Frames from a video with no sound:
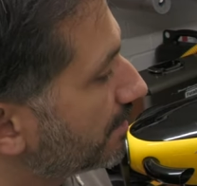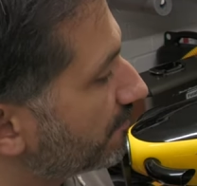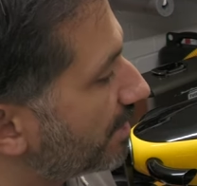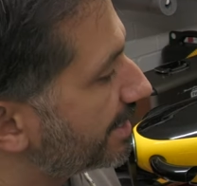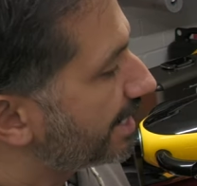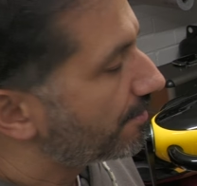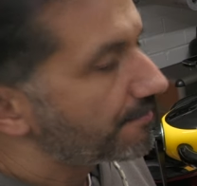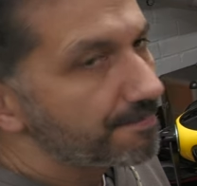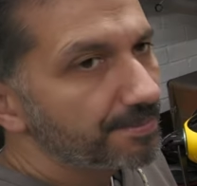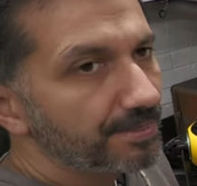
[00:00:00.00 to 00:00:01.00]
Right
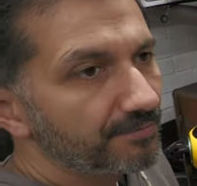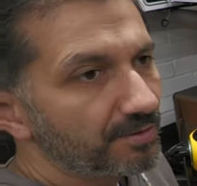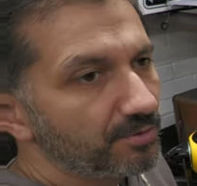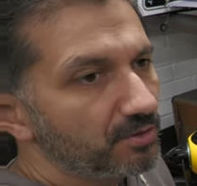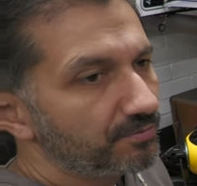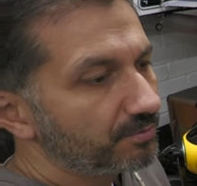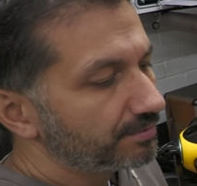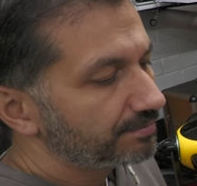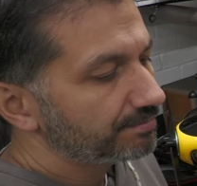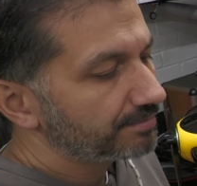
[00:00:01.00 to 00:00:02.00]
now, if I move the
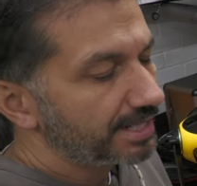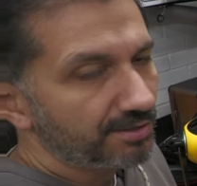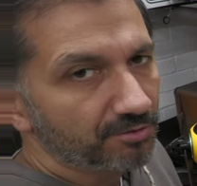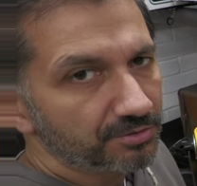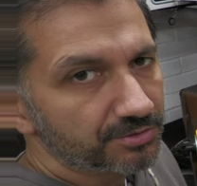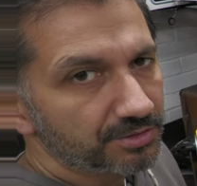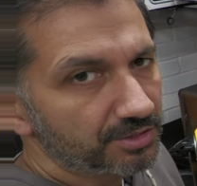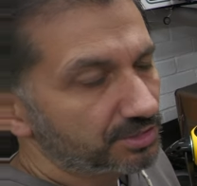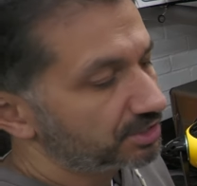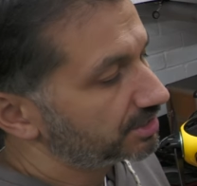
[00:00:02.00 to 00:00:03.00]
ailerons,
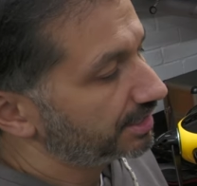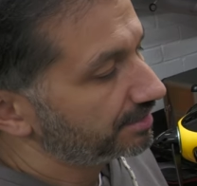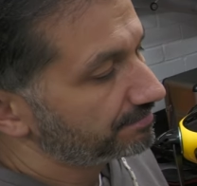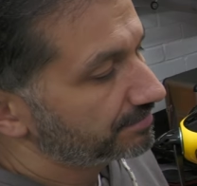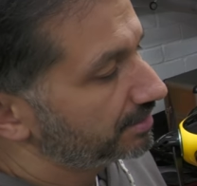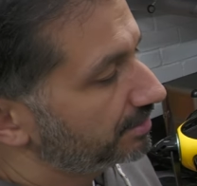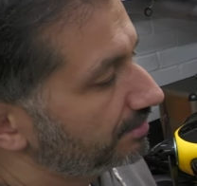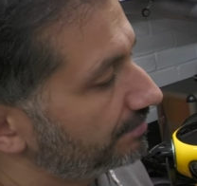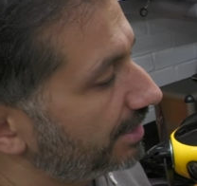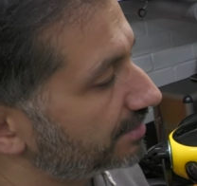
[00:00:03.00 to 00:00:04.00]
you should see,
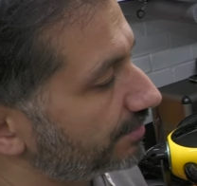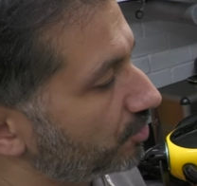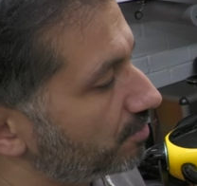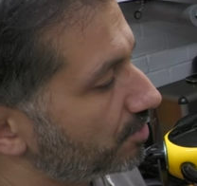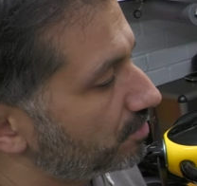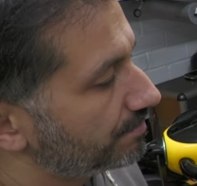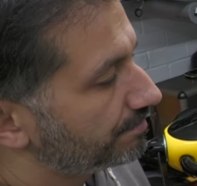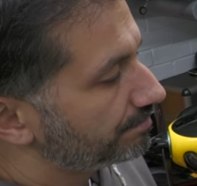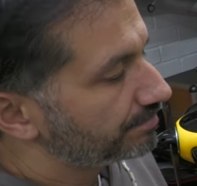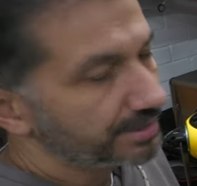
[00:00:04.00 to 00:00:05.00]
as per normal,
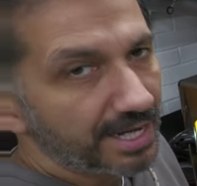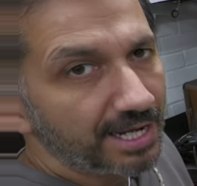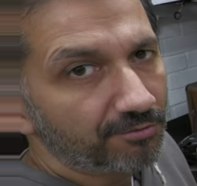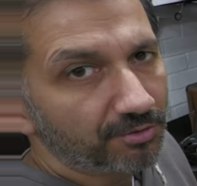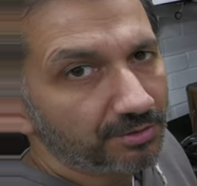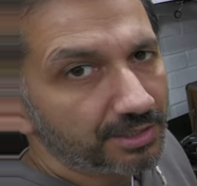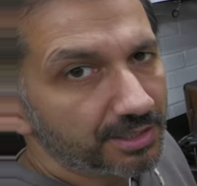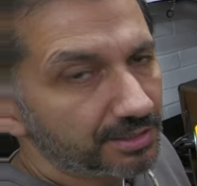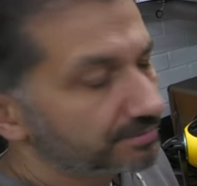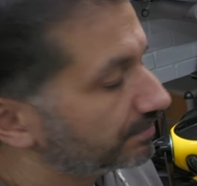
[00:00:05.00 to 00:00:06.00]
the aileron
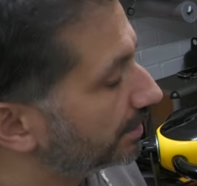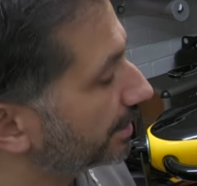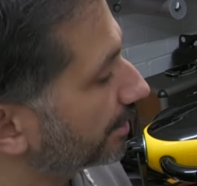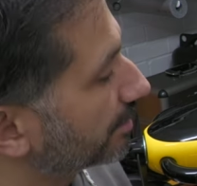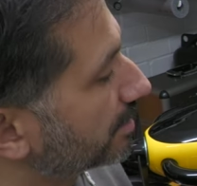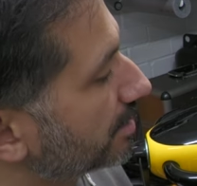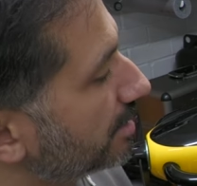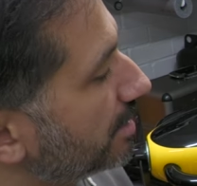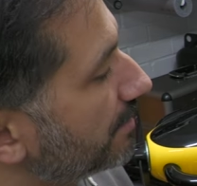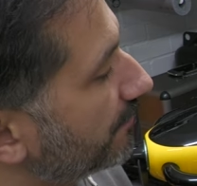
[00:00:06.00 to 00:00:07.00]
is working
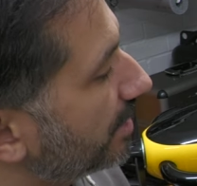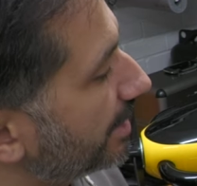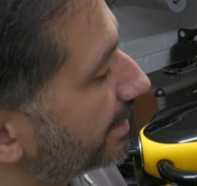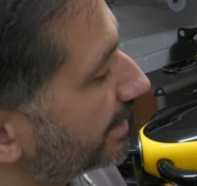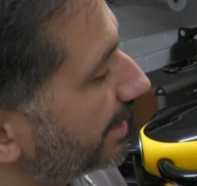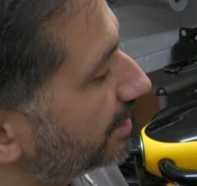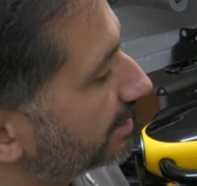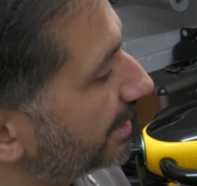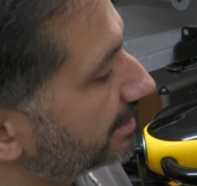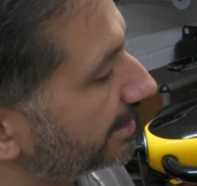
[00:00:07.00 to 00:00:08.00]
by engage
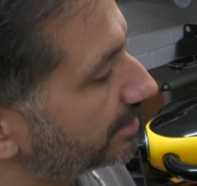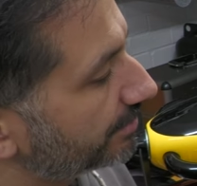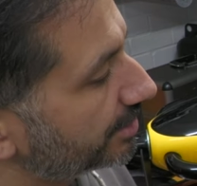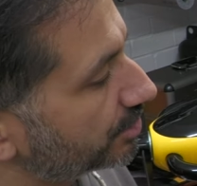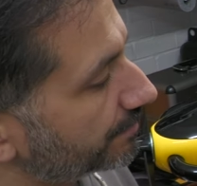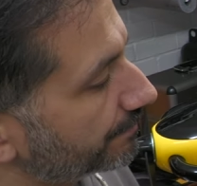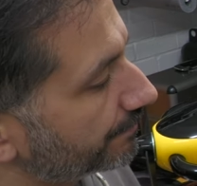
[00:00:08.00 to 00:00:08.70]
the SA switch.